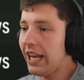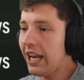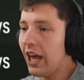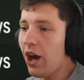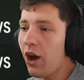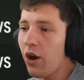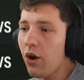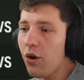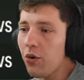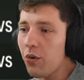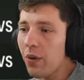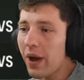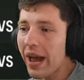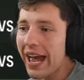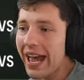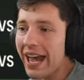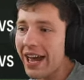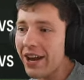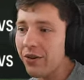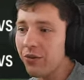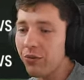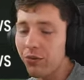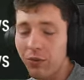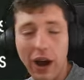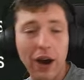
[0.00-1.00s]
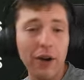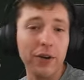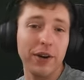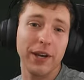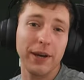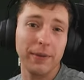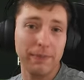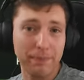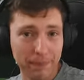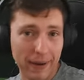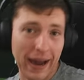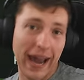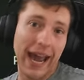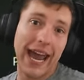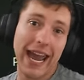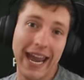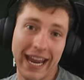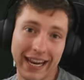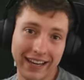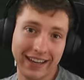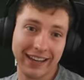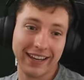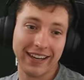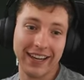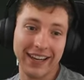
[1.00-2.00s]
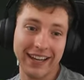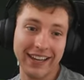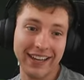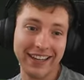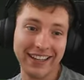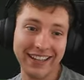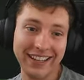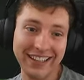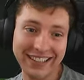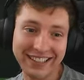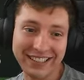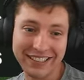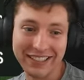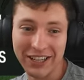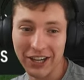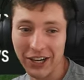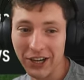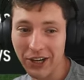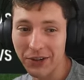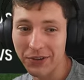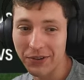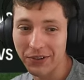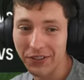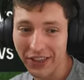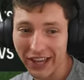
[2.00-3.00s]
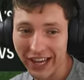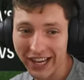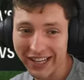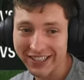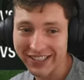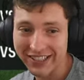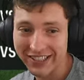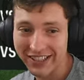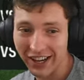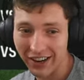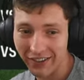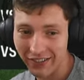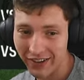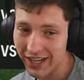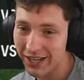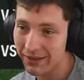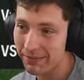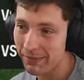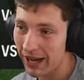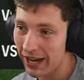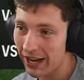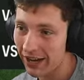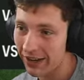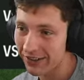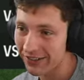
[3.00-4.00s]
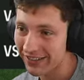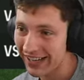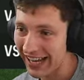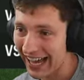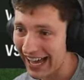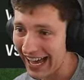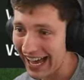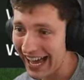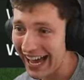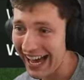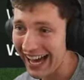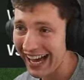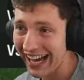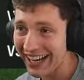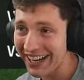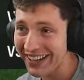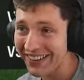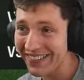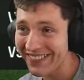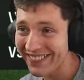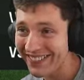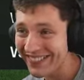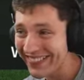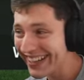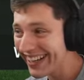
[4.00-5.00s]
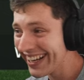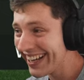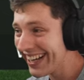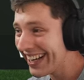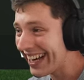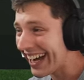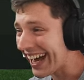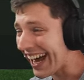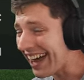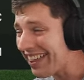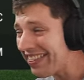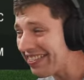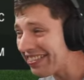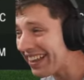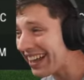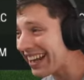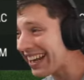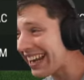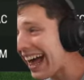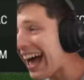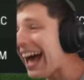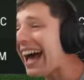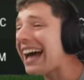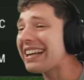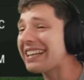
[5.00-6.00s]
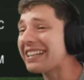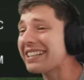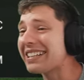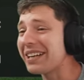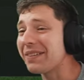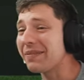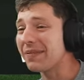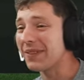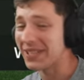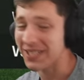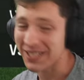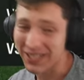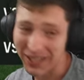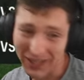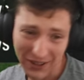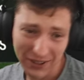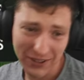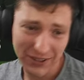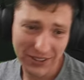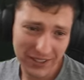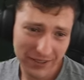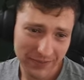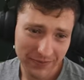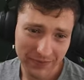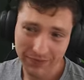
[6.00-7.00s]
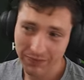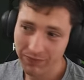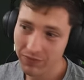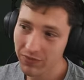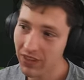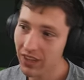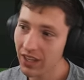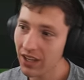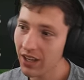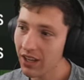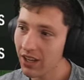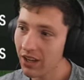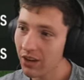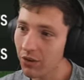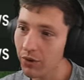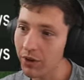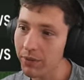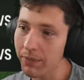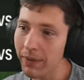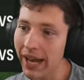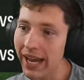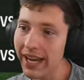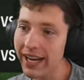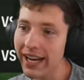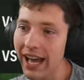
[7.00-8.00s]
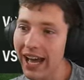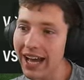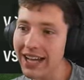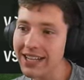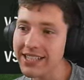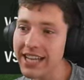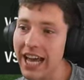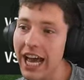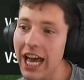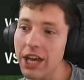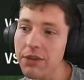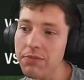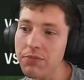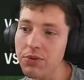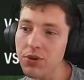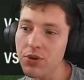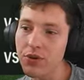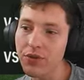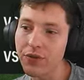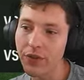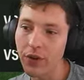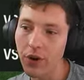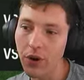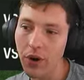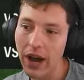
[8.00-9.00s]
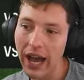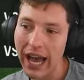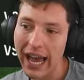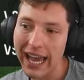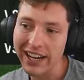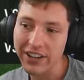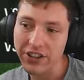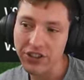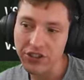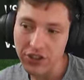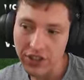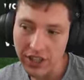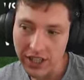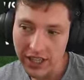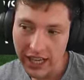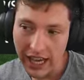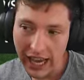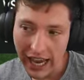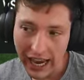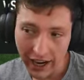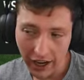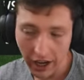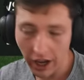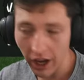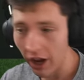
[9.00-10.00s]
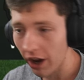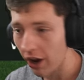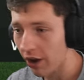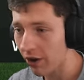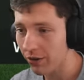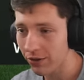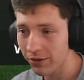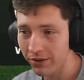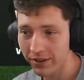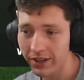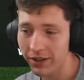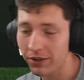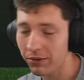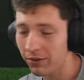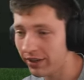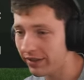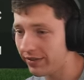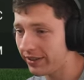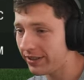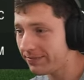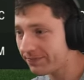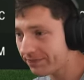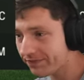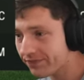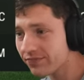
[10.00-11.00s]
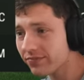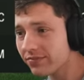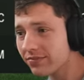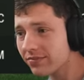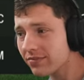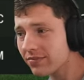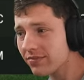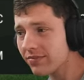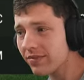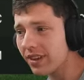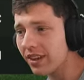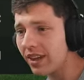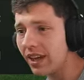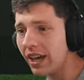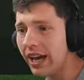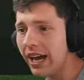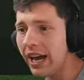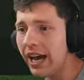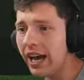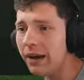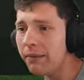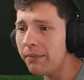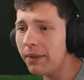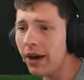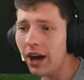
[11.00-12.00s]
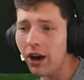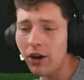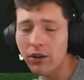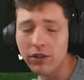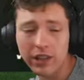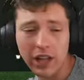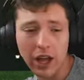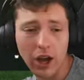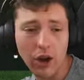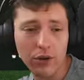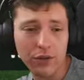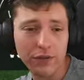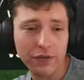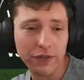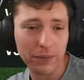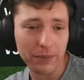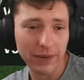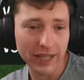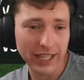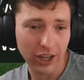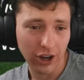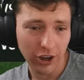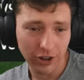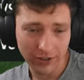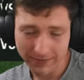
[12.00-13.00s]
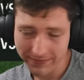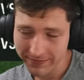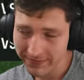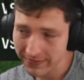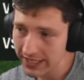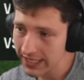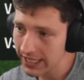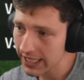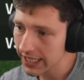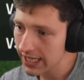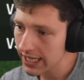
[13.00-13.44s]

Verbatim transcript: Hello and welcome back to this career mode. Um, in the last episode, we made our debut for A C Echo, yeah, whatever, um, on loan from Lyon.